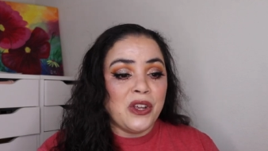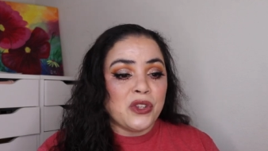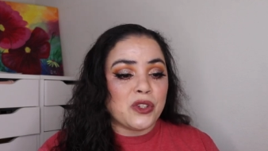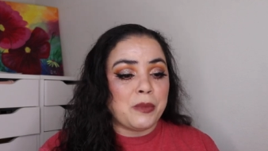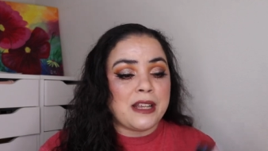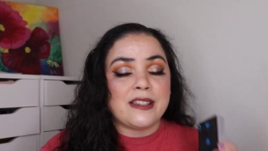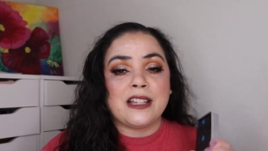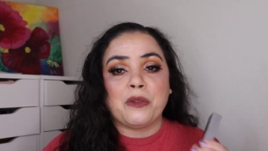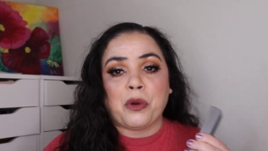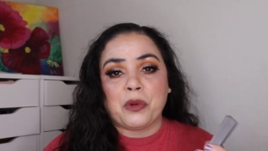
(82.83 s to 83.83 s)
So
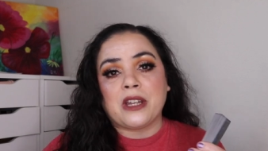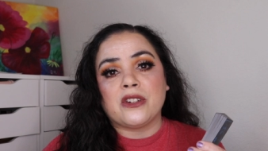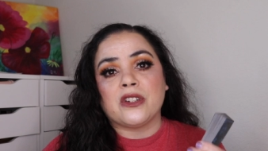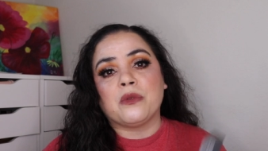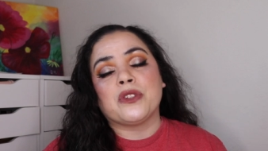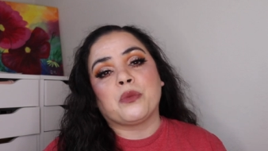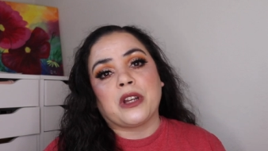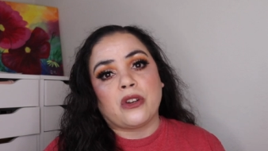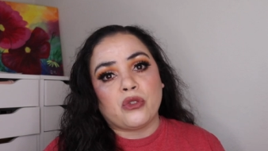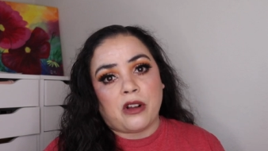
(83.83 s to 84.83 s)
basically what we're gonna do is we're
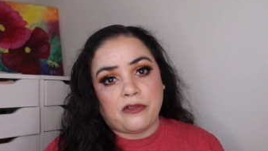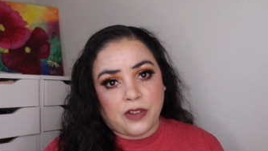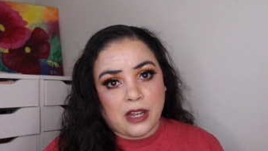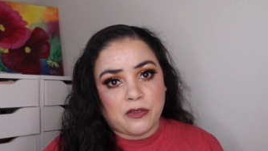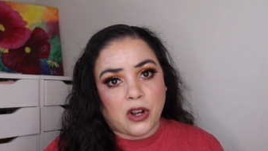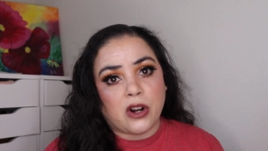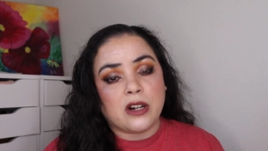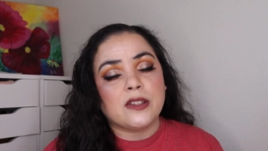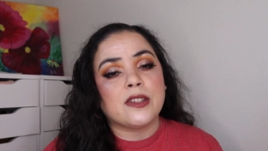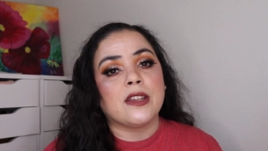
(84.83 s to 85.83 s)
gonna draw five
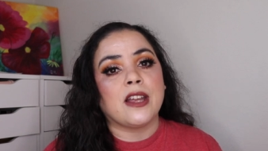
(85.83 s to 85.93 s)
cards